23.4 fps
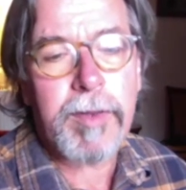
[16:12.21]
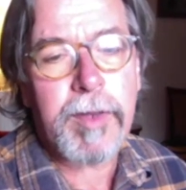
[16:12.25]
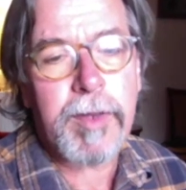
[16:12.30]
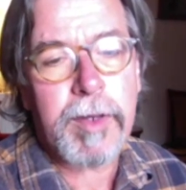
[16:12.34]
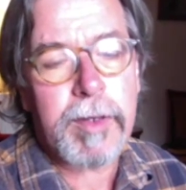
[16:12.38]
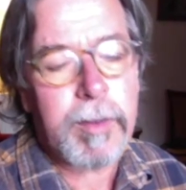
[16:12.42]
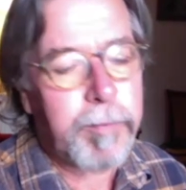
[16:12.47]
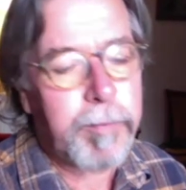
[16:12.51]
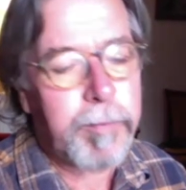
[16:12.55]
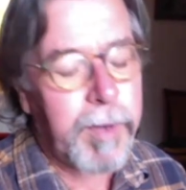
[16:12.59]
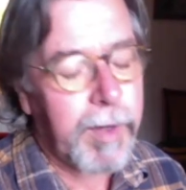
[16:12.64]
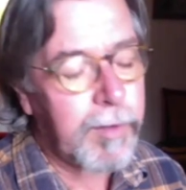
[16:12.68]
That
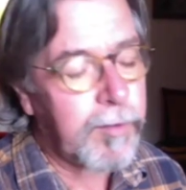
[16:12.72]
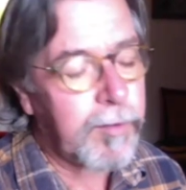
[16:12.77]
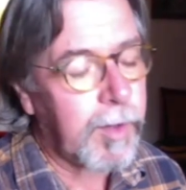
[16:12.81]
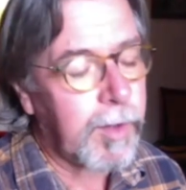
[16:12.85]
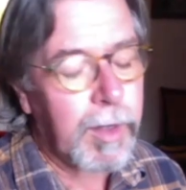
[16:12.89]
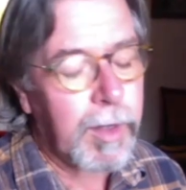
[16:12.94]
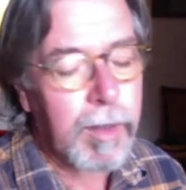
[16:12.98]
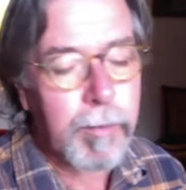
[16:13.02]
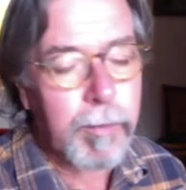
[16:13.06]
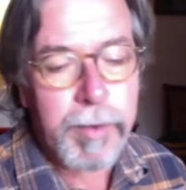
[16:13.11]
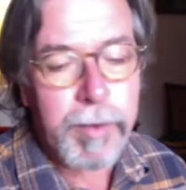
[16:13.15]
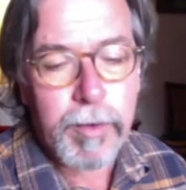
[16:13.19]
depends a
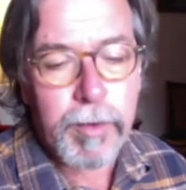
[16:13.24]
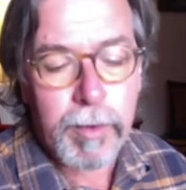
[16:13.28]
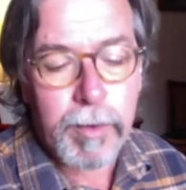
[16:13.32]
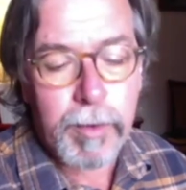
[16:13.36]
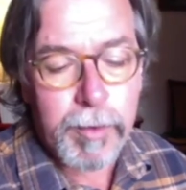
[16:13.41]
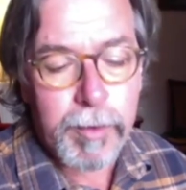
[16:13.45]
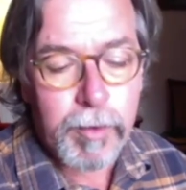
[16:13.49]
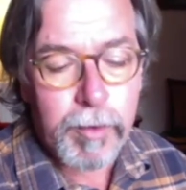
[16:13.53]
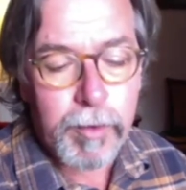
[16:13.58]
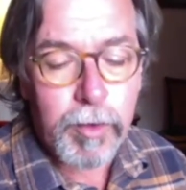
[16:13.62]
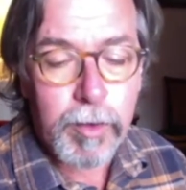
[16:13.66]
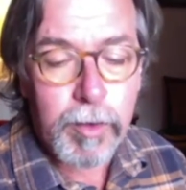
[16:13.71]
little bit on
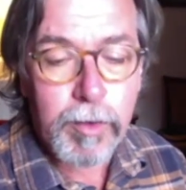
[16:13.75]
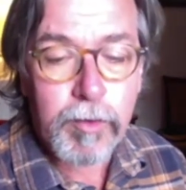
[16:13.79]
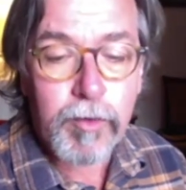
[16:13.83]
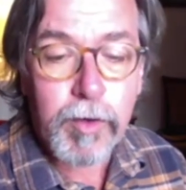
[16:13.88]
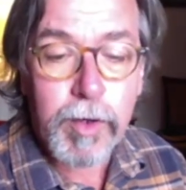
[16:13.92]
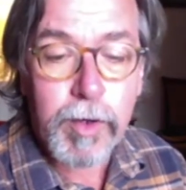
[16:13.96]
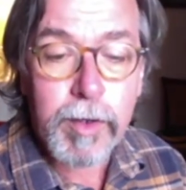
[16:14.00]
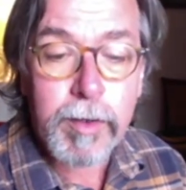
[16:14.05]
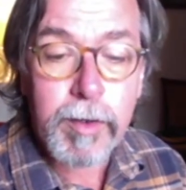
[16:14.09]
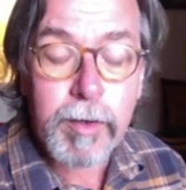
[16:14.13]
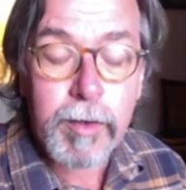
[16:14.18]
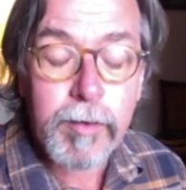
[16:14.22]
the
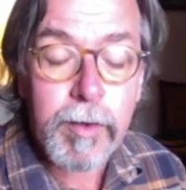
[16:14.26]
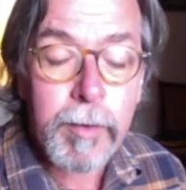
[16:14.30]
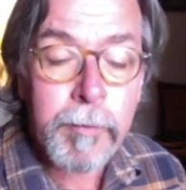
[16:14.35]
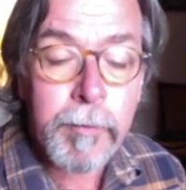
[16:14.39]
contractors.